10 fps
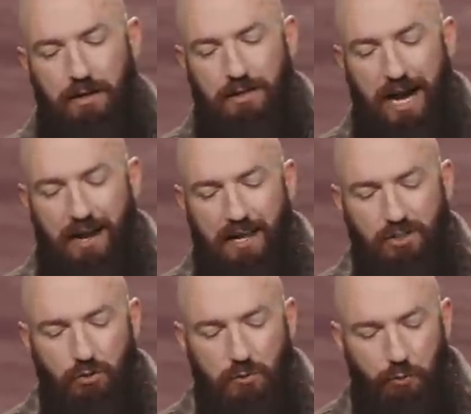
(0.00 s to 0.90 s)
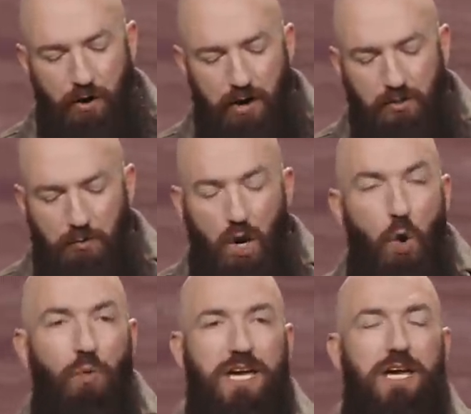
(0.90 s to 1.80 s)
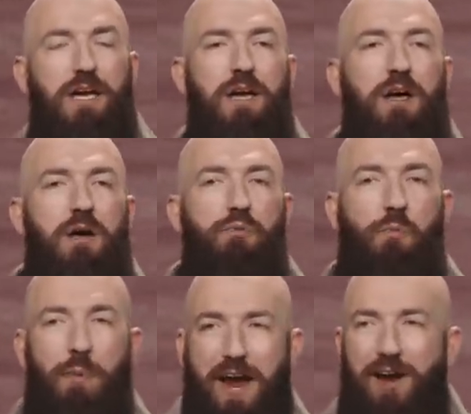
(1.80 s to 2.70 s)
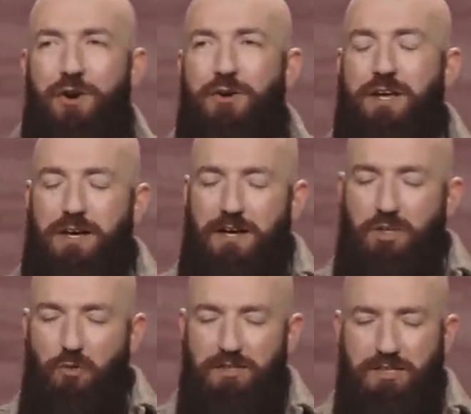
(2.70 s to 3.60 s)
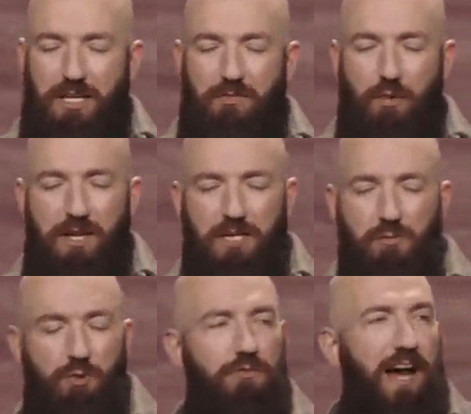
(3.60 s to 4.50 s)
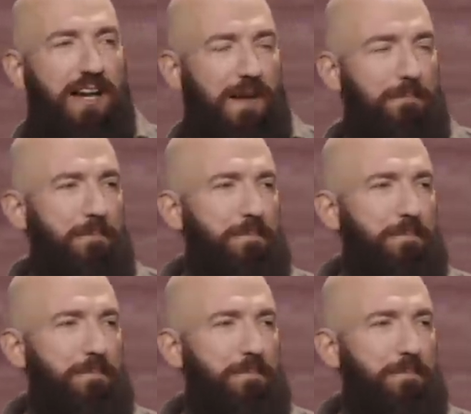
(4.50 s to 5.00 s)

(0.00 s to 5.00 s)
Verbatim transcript: God answers prayers, but are we prepared to receive what He's providing?